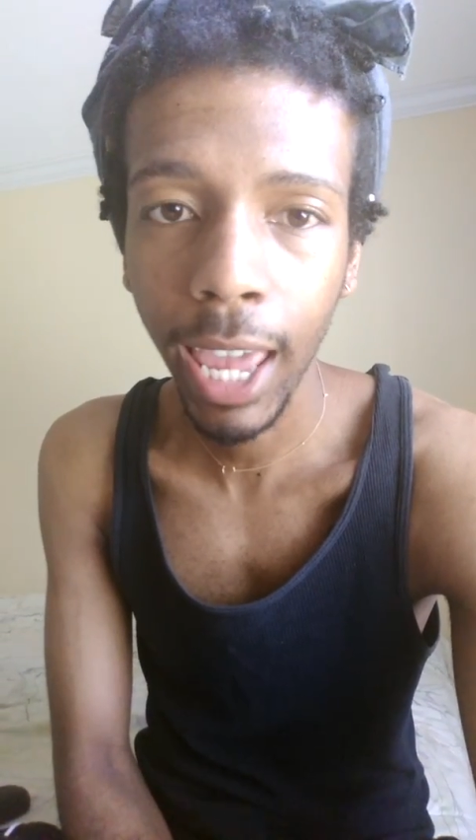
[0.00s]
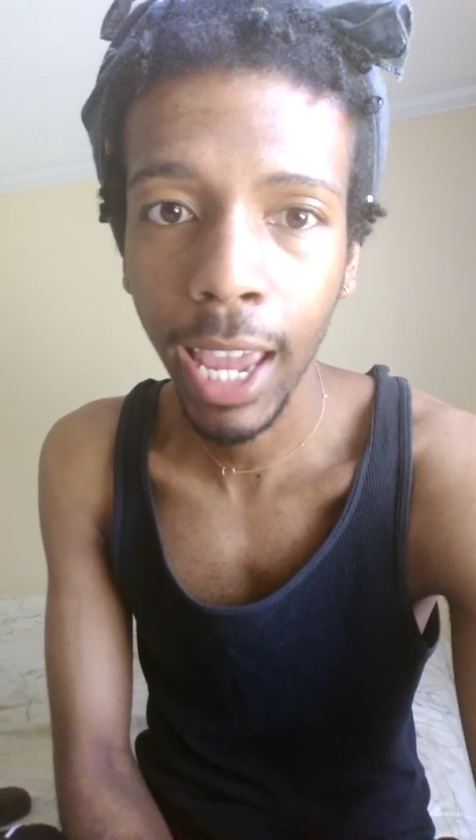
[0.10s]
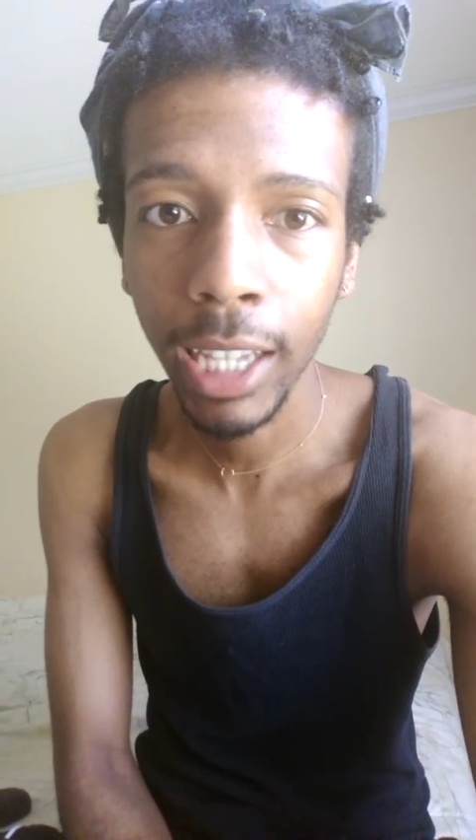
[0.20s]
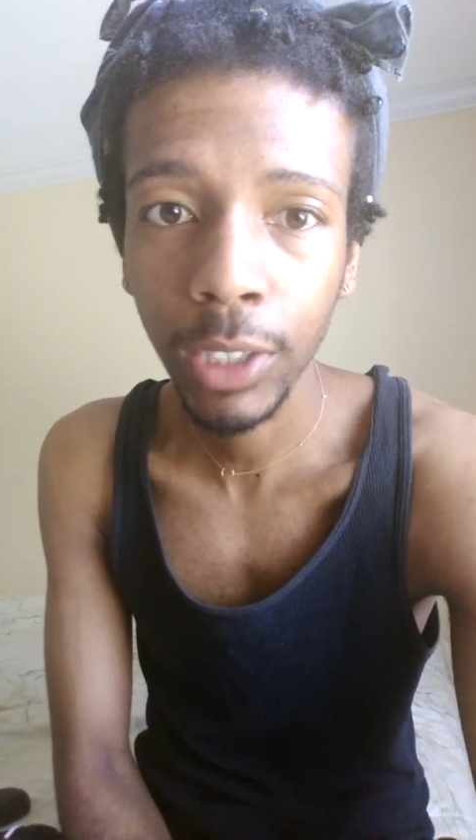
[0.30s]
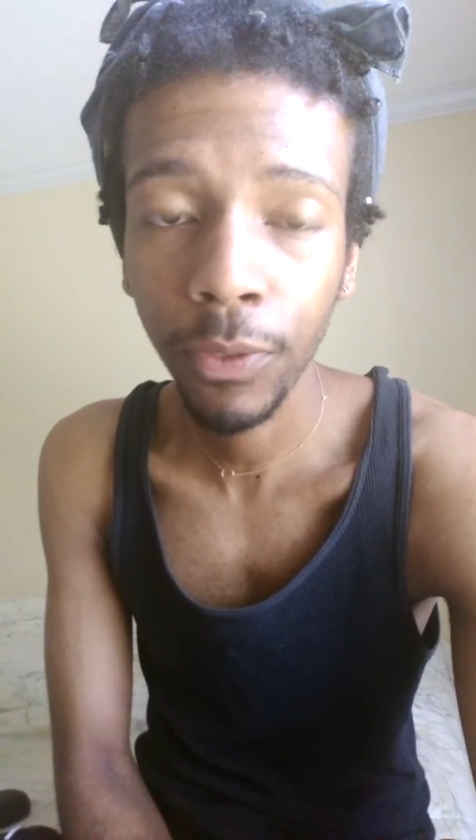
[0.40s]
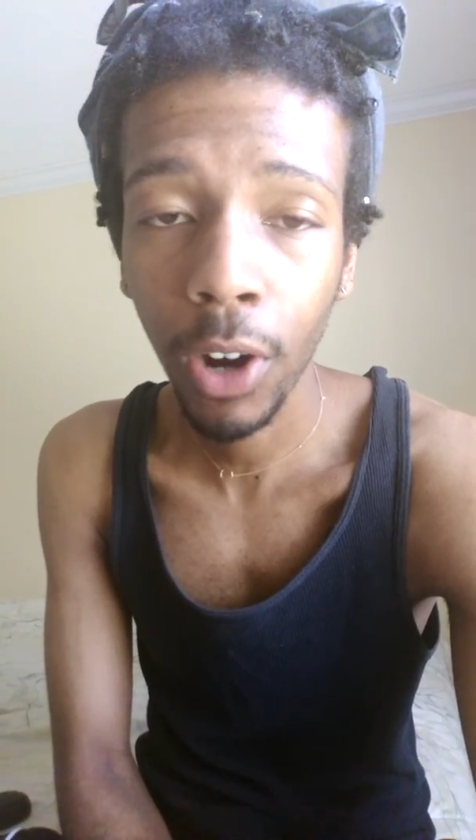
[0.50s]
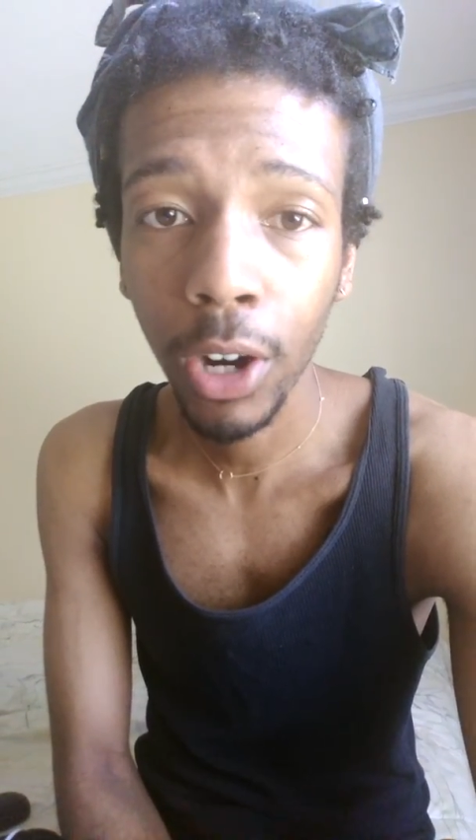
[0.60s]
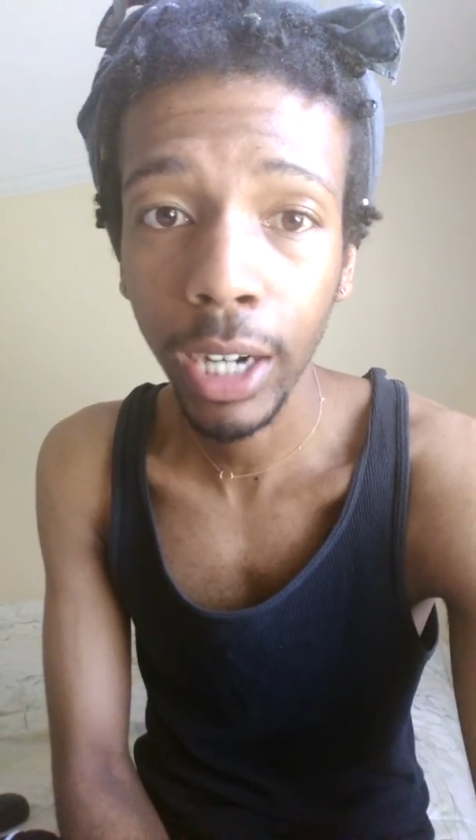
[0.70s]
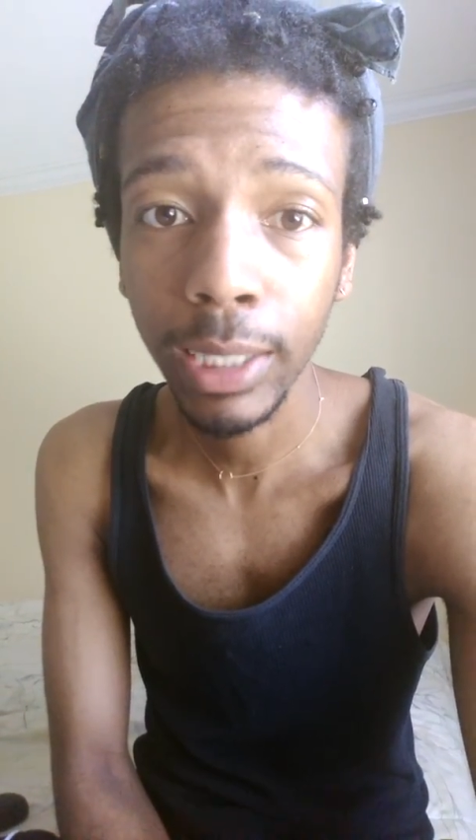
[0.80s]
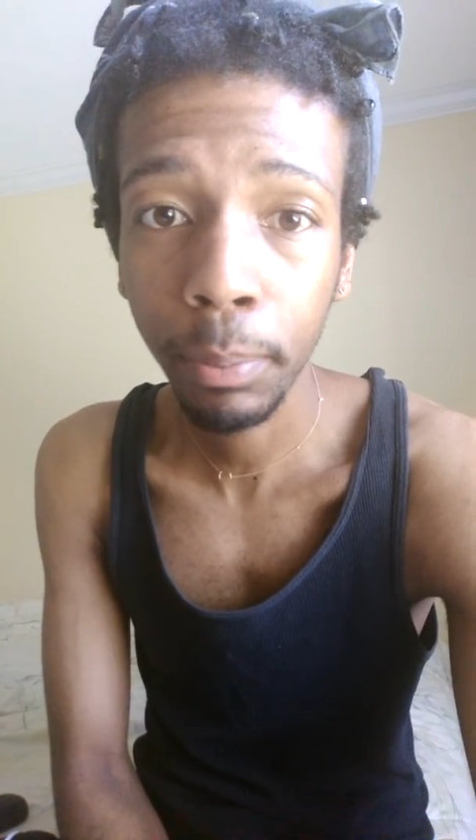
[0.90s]
as
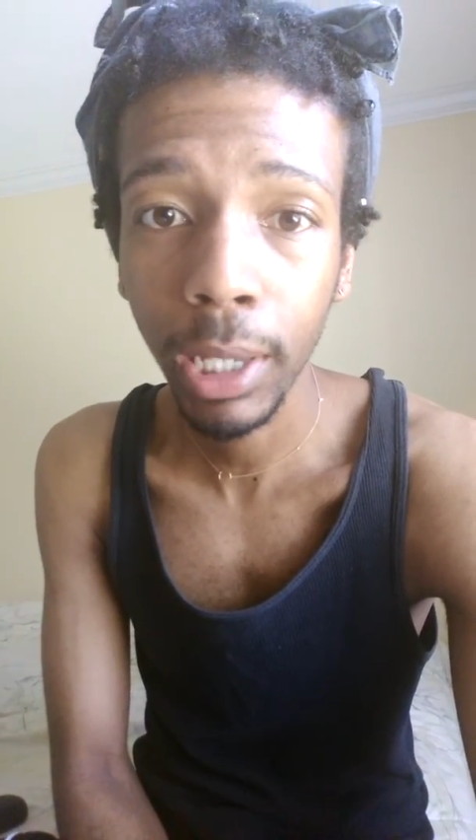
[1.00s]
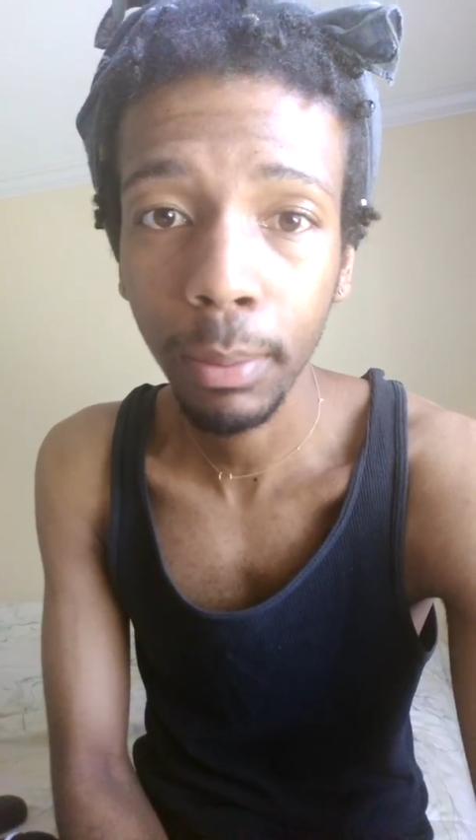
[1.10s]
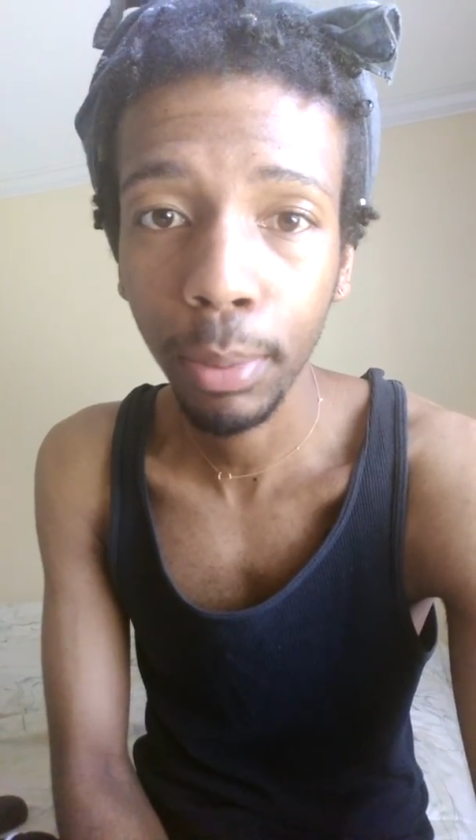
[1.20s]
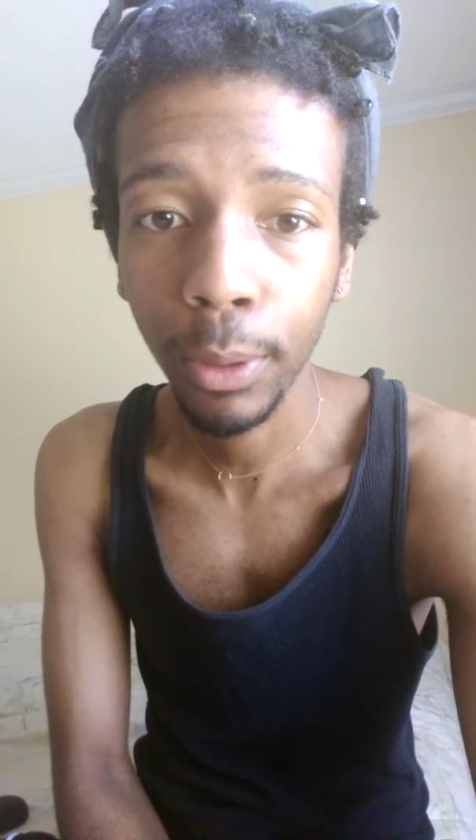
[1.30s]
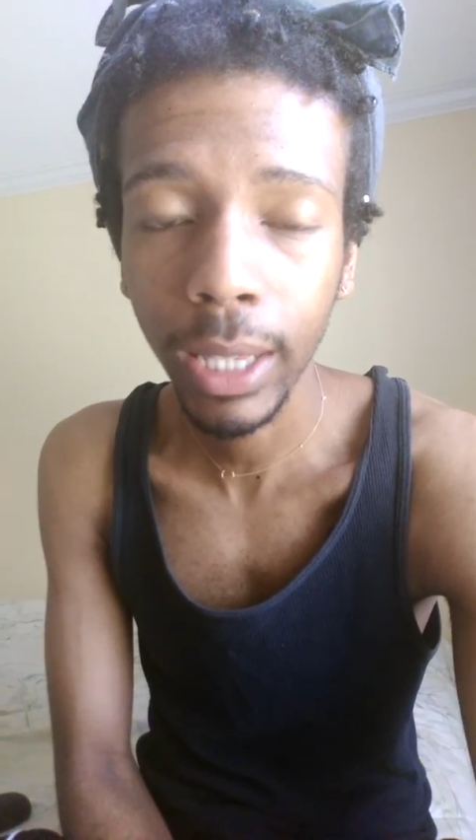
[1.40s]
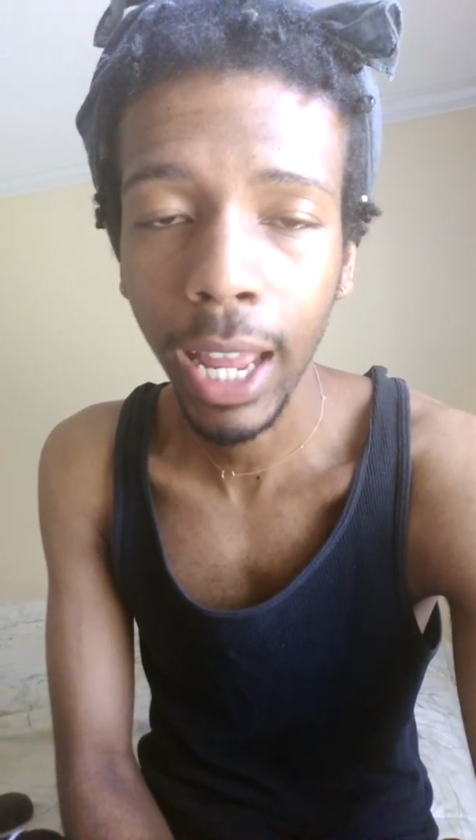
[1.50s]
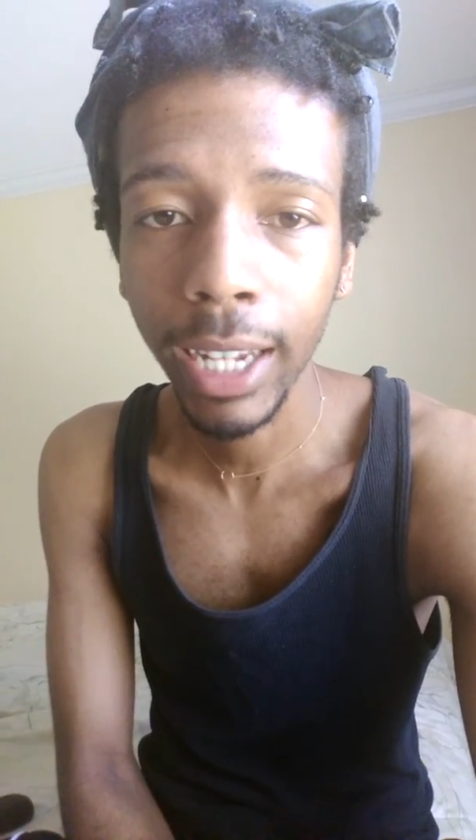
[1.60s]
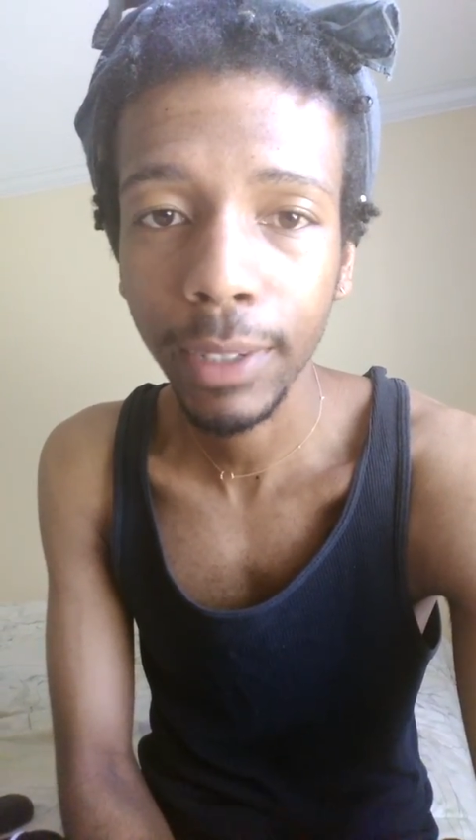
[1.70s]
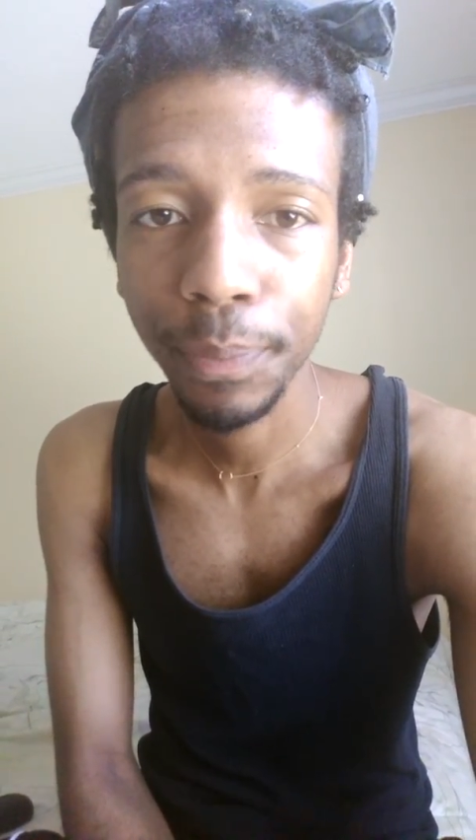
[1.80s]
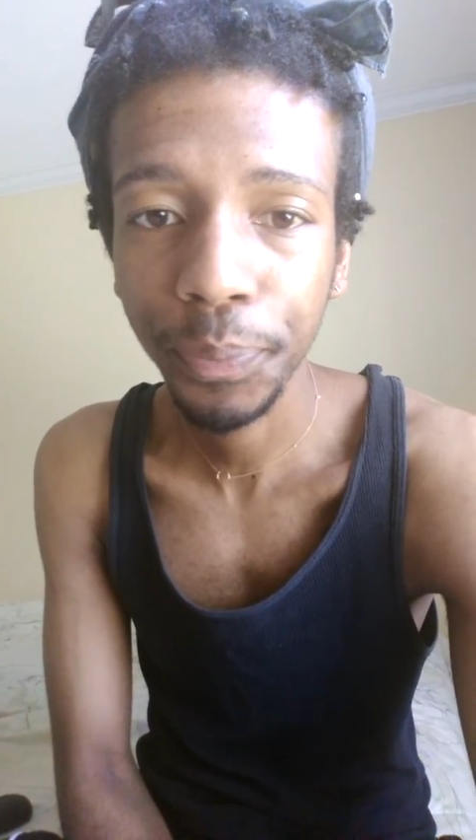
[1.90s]
far as people. Like,